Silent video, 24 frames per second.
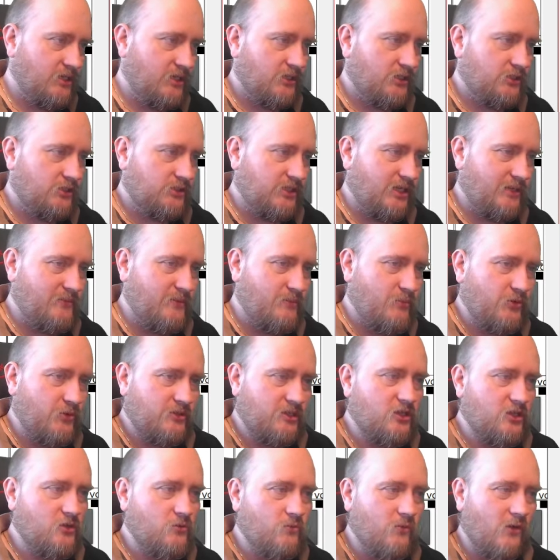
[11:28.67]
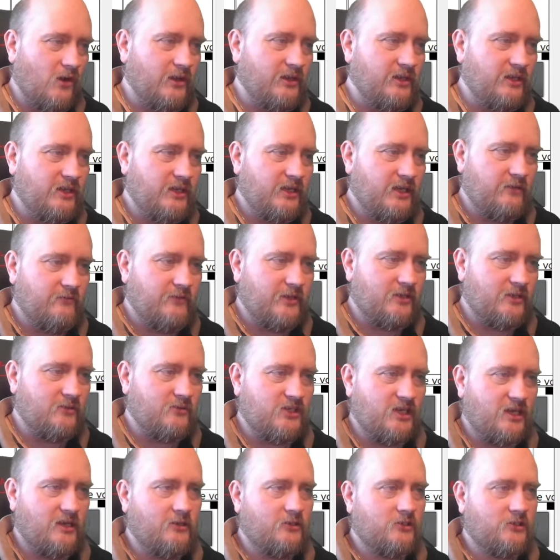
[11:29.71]
So let me put it to 1 and we can
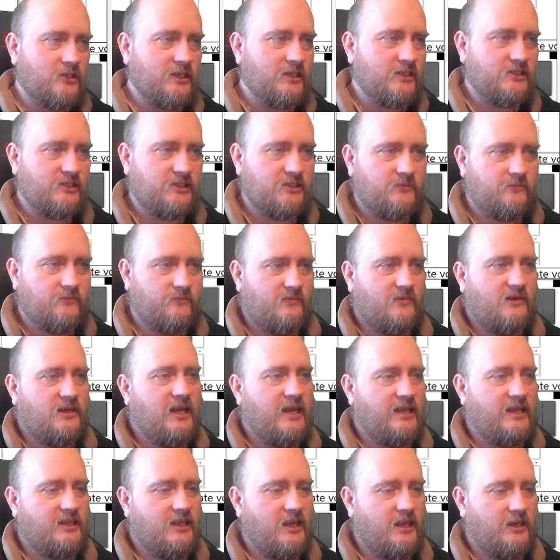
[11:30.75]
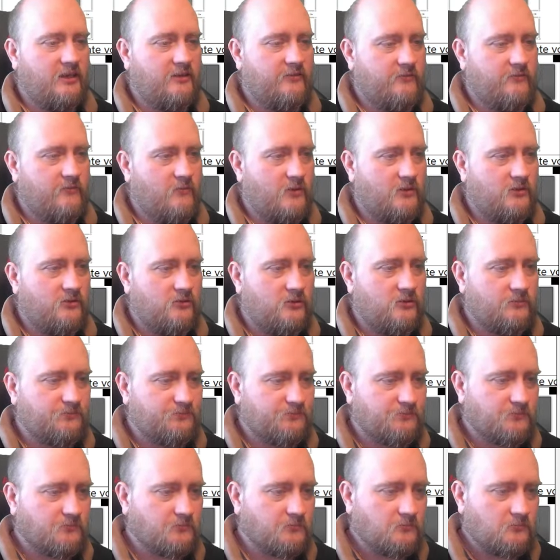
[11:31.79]
change this later if we want to.
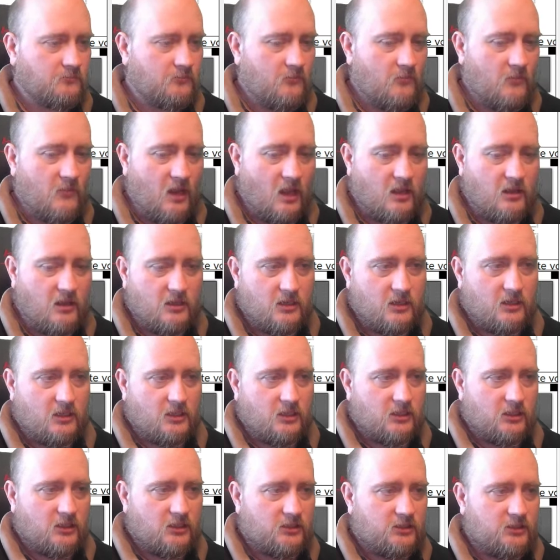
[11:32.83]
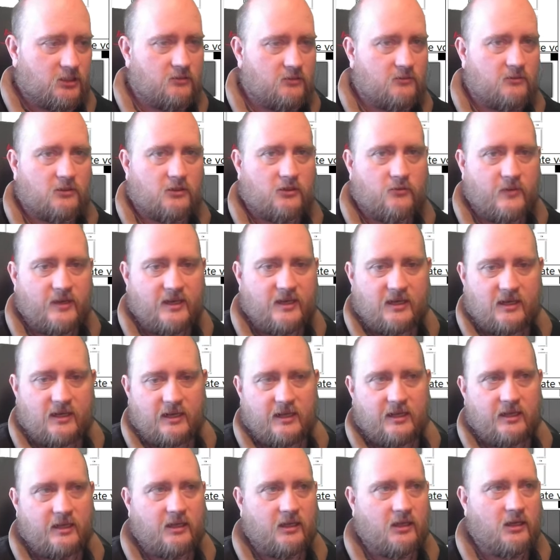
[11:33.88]
So
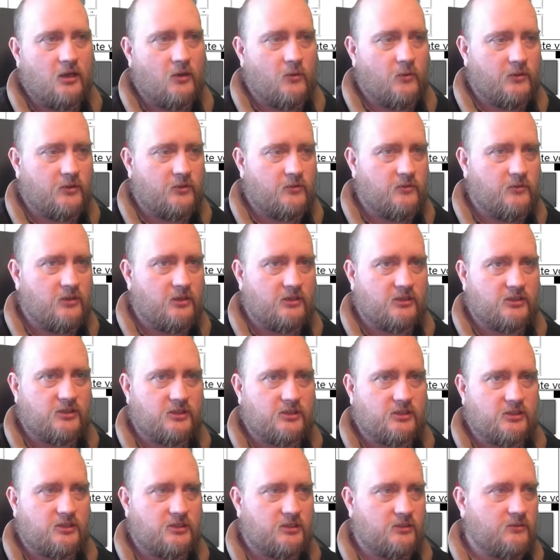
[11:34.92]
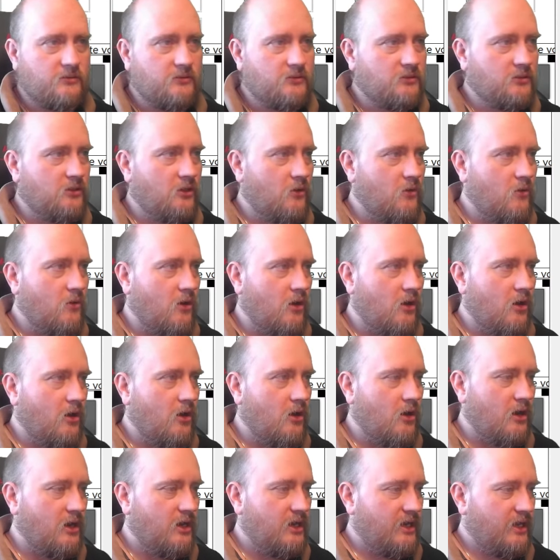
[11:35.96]
quickly going to just draw
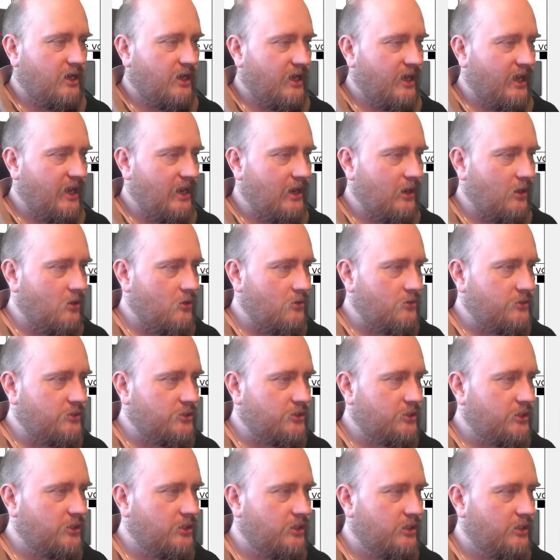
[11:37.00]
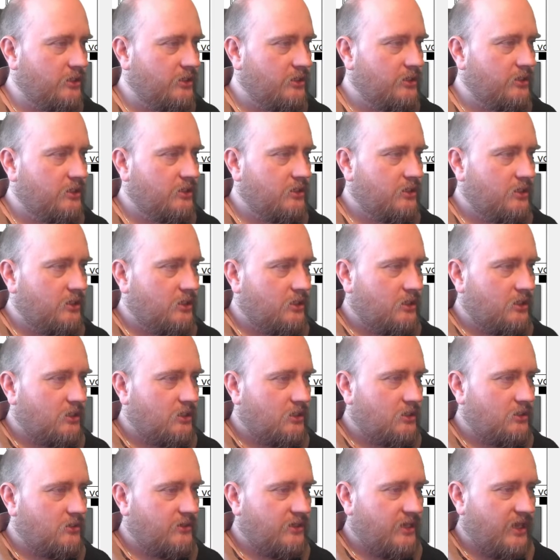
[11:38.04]
a railroad.
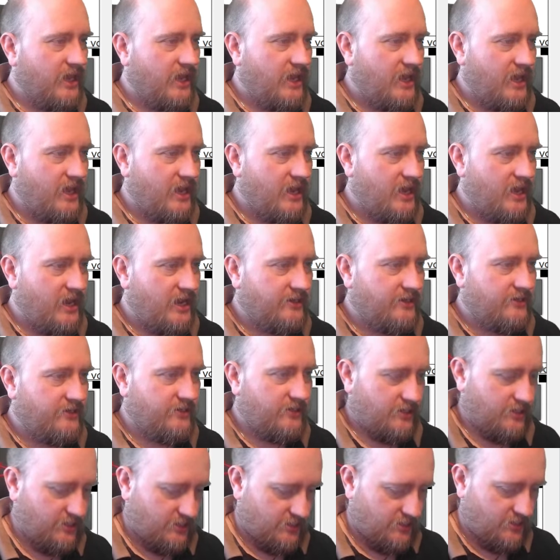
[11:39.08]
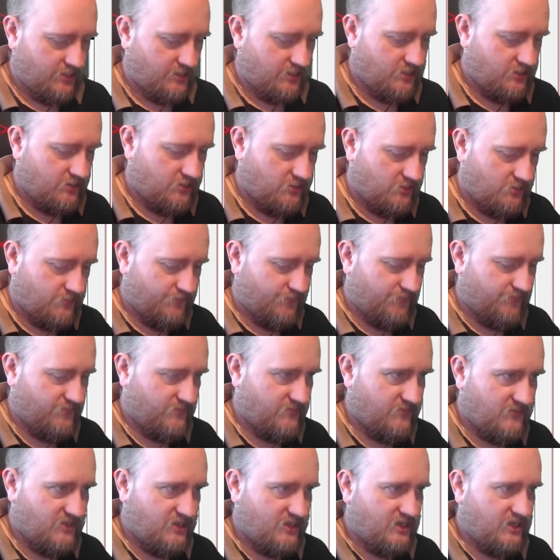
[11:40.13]
I'm gonna add a
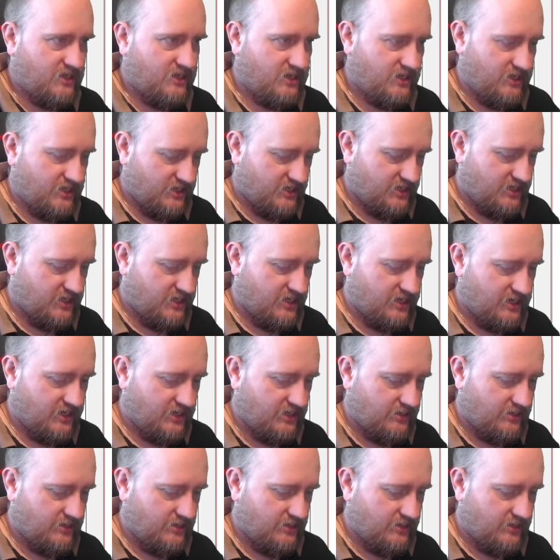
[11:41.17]
rail